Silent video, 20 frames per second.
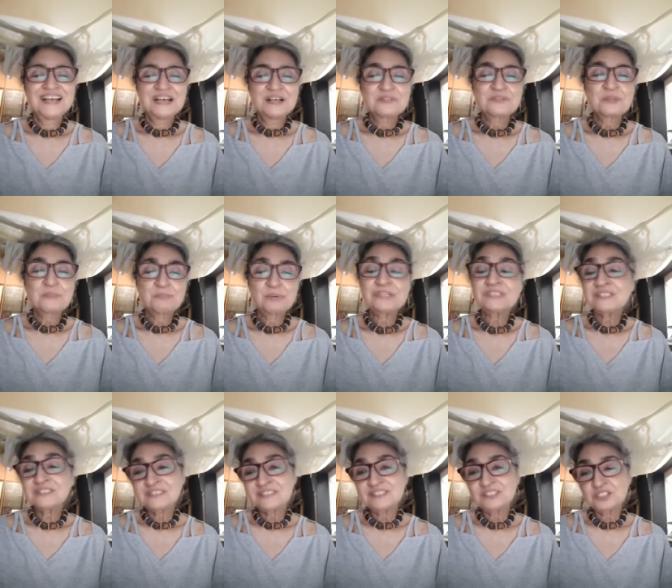The
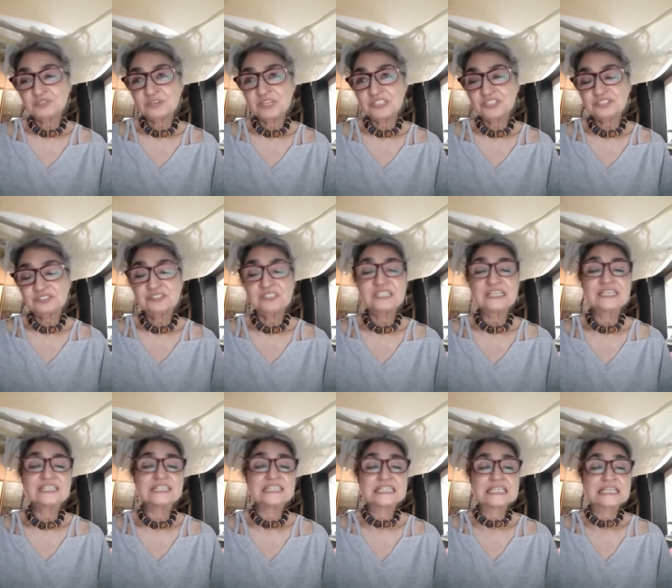present situation
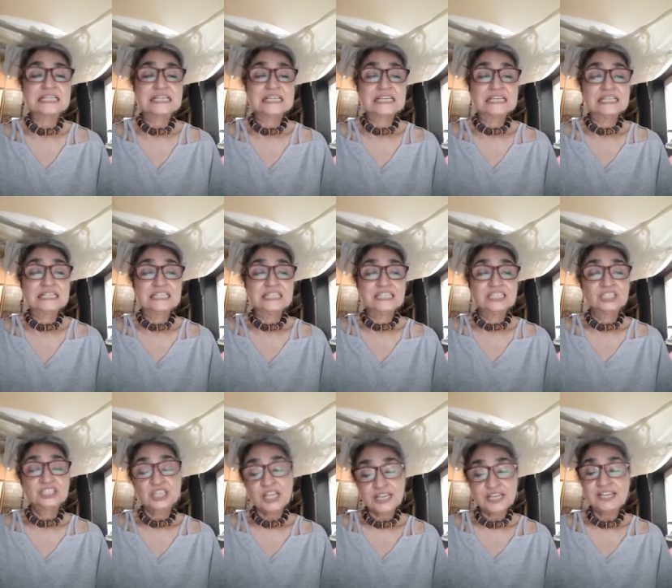is
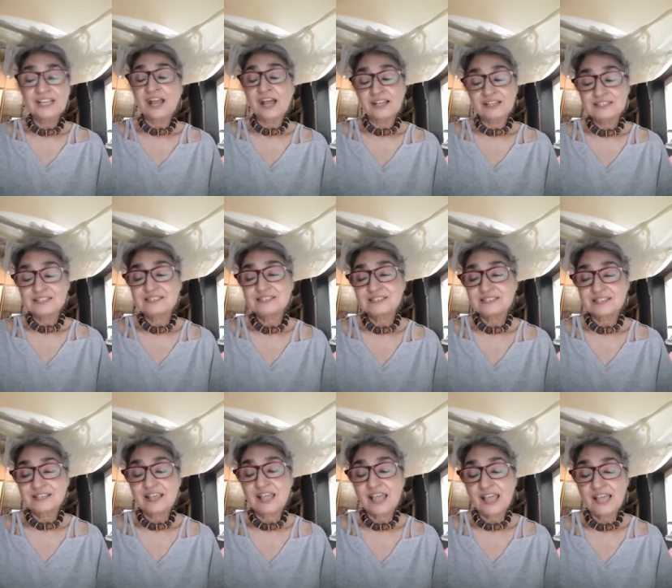shaking us
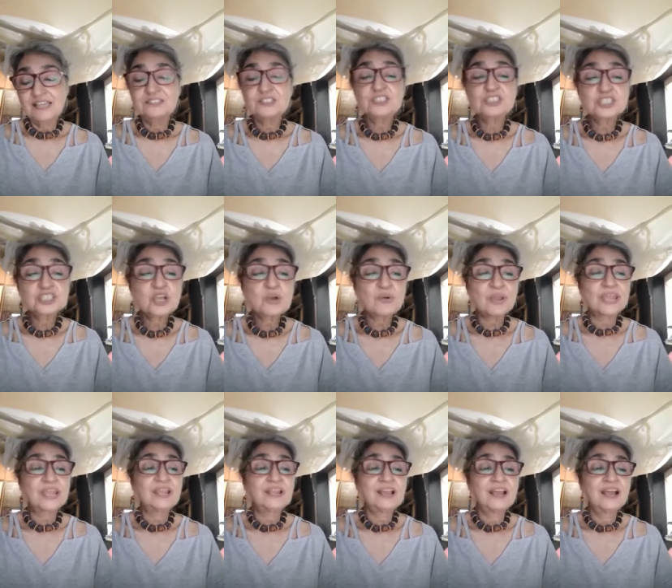and
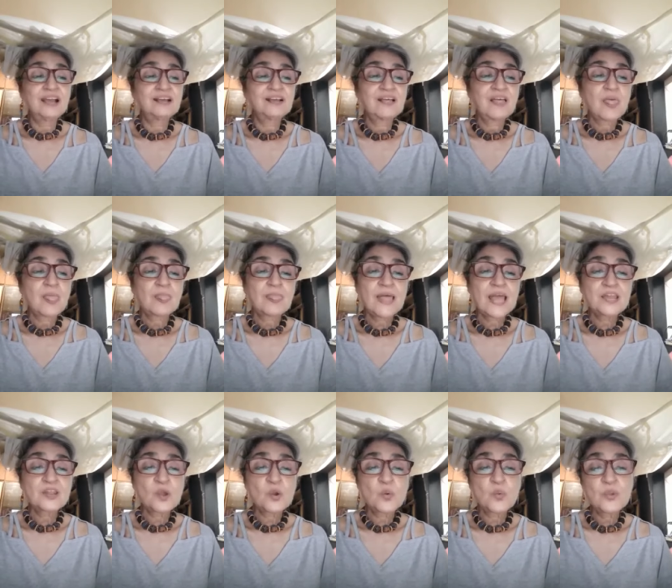showing
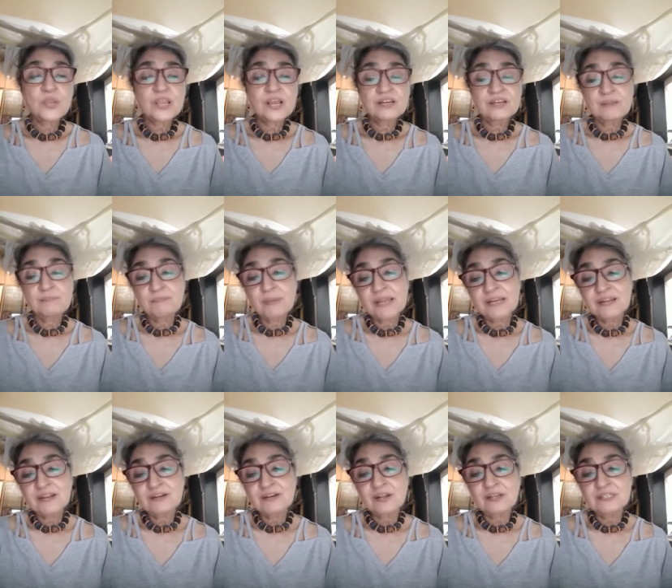that we are
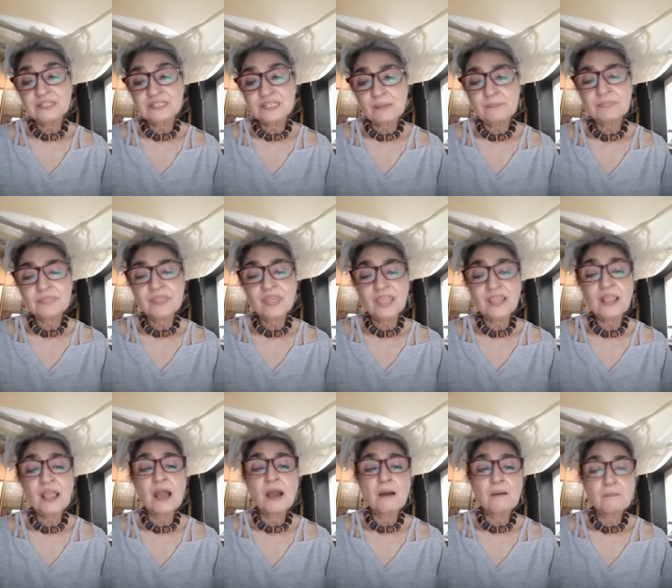dependent on
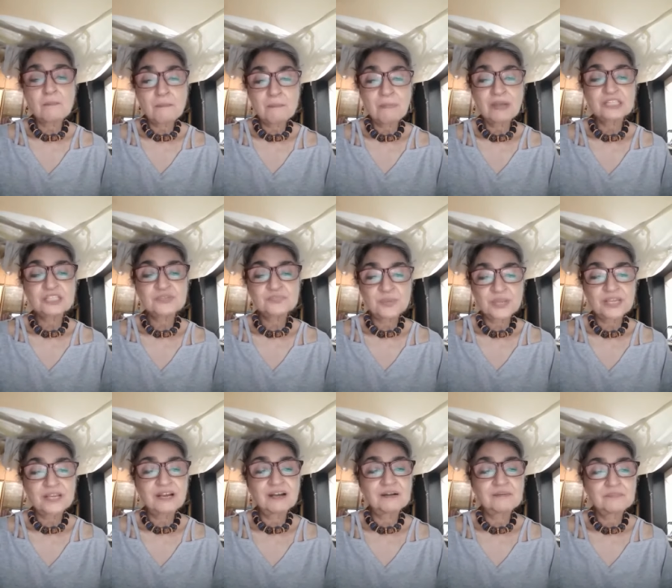something much
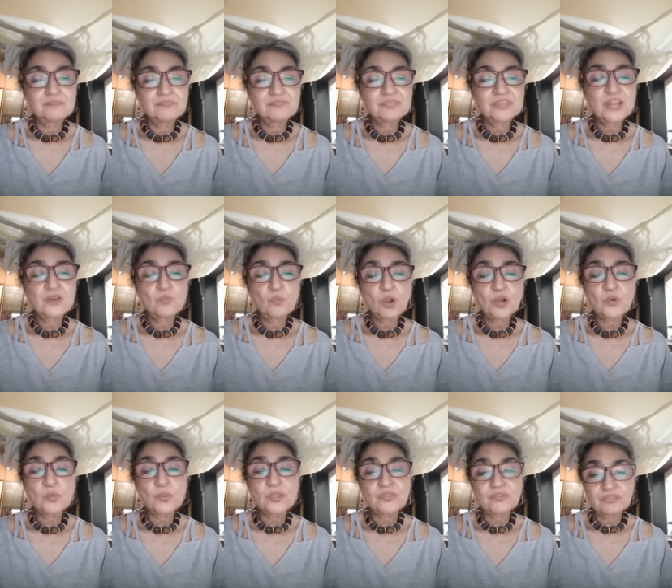bigger than
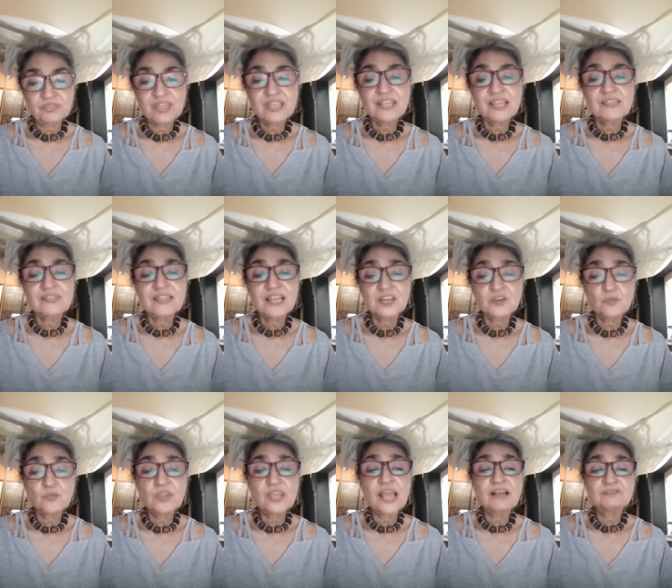what we think and that
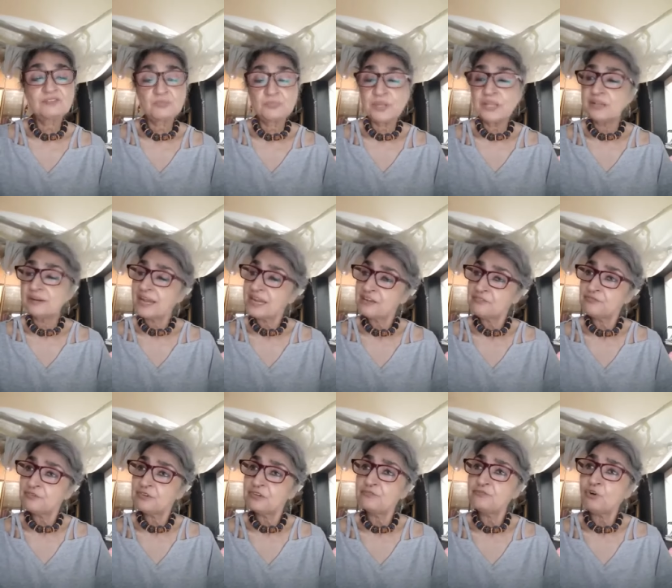we have to be
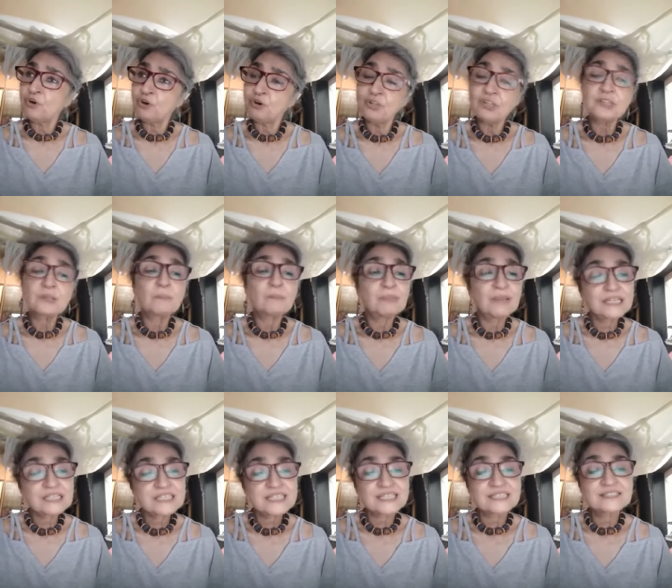grateful for all the
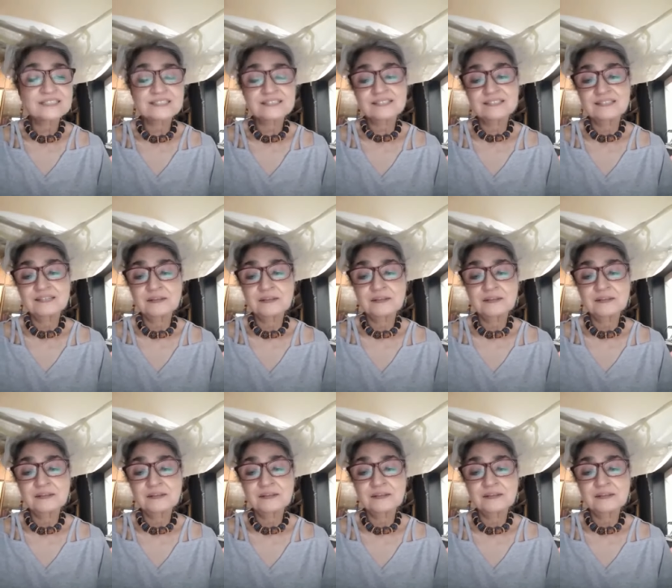blessings.